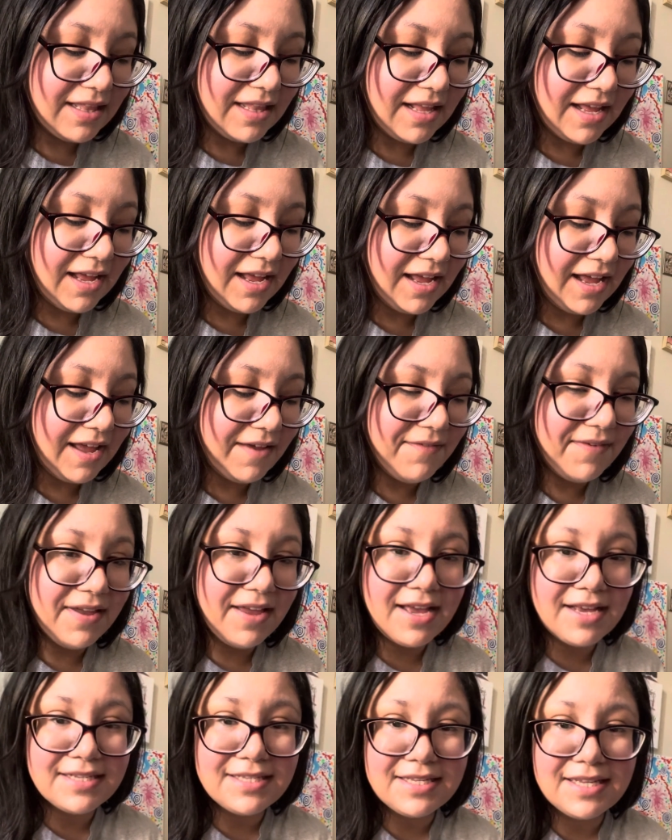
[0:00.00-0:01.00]
having
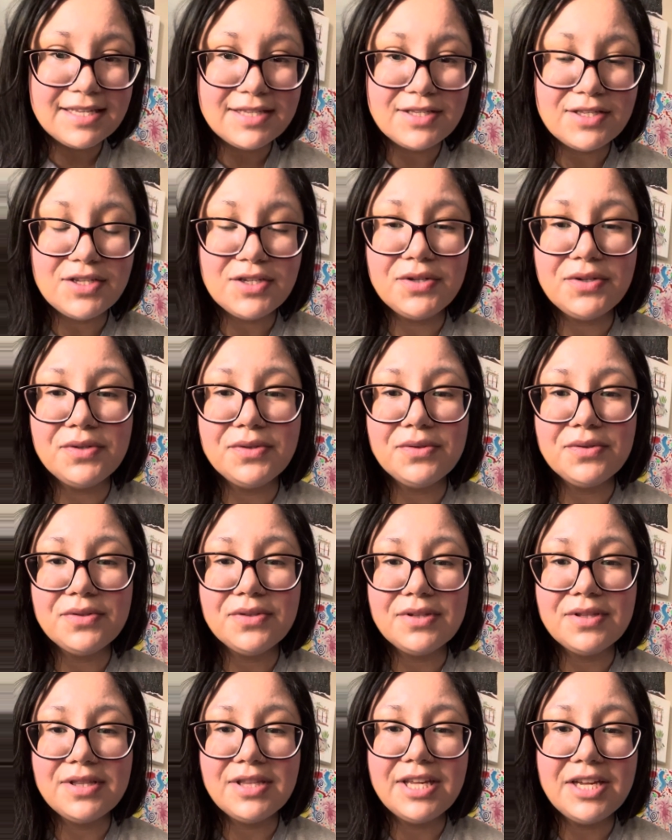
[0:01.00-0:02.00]
access to
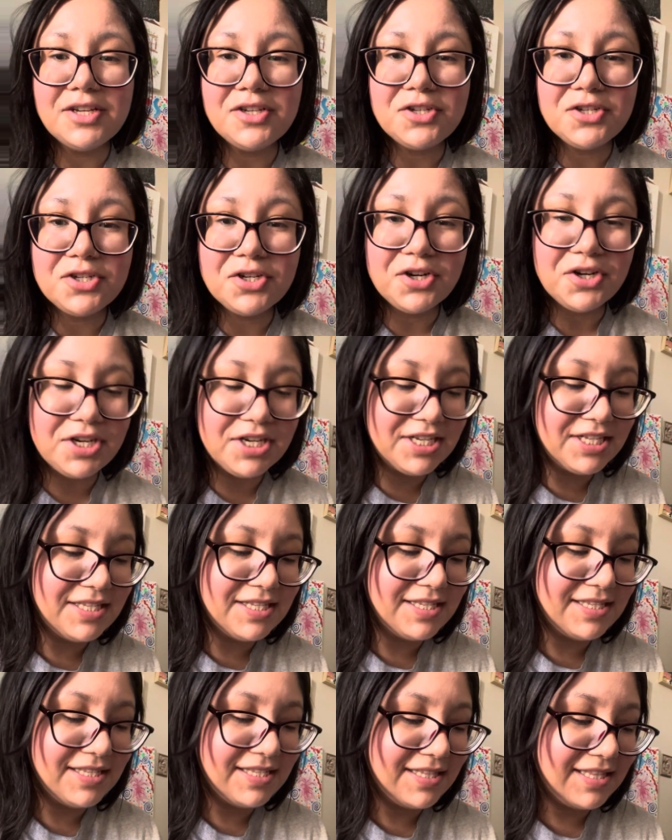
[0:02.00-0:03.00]
the
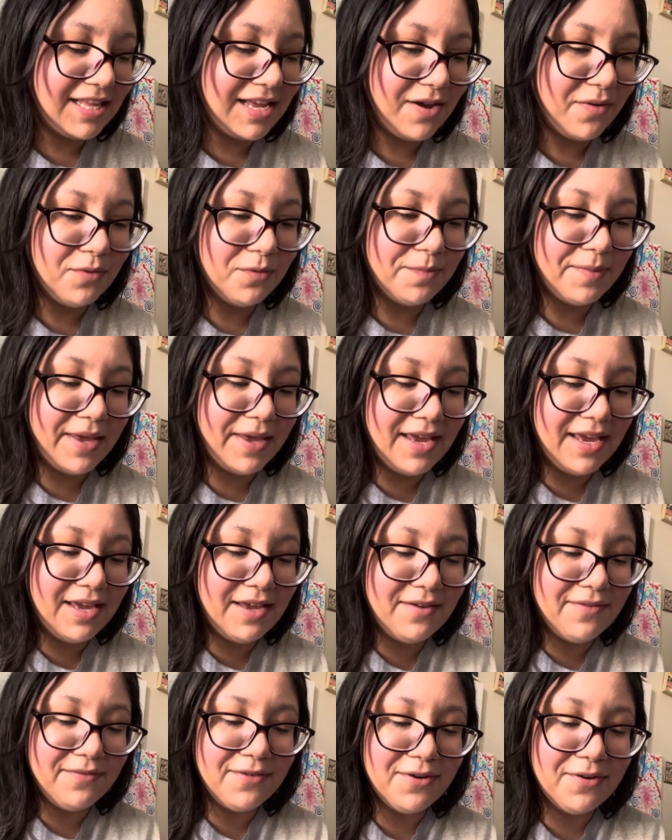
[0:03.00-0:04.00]
insurance that will pay
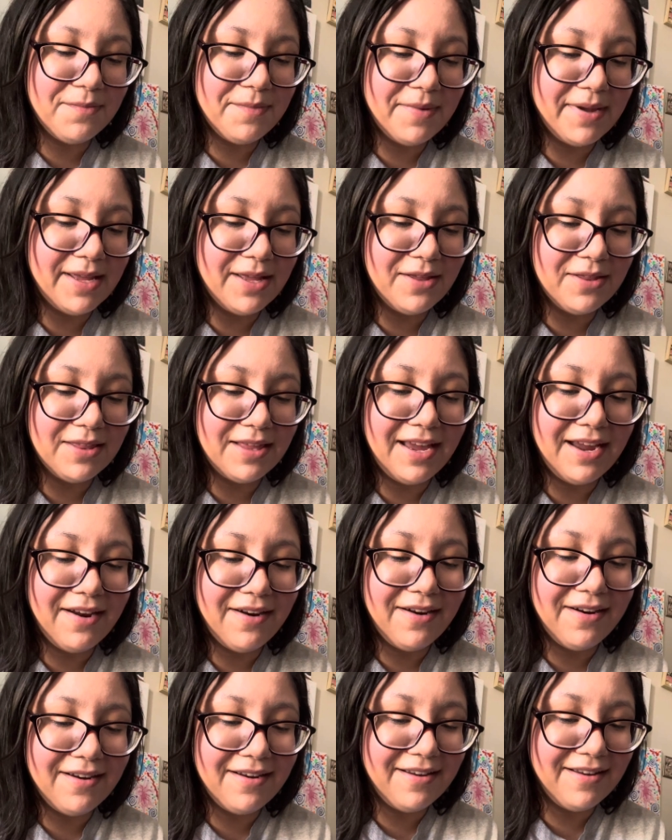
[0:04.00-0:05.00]
for my
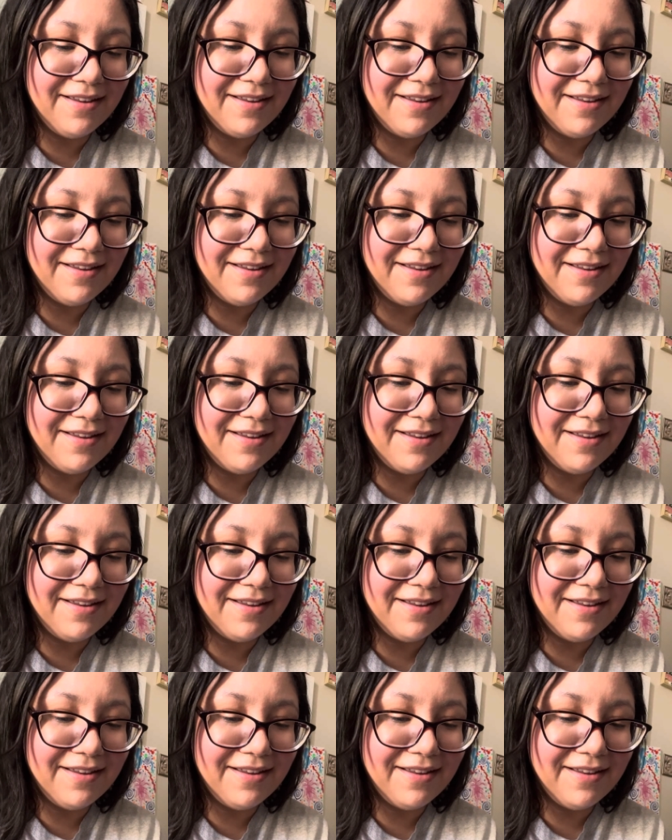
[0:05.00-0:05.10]
healthcare,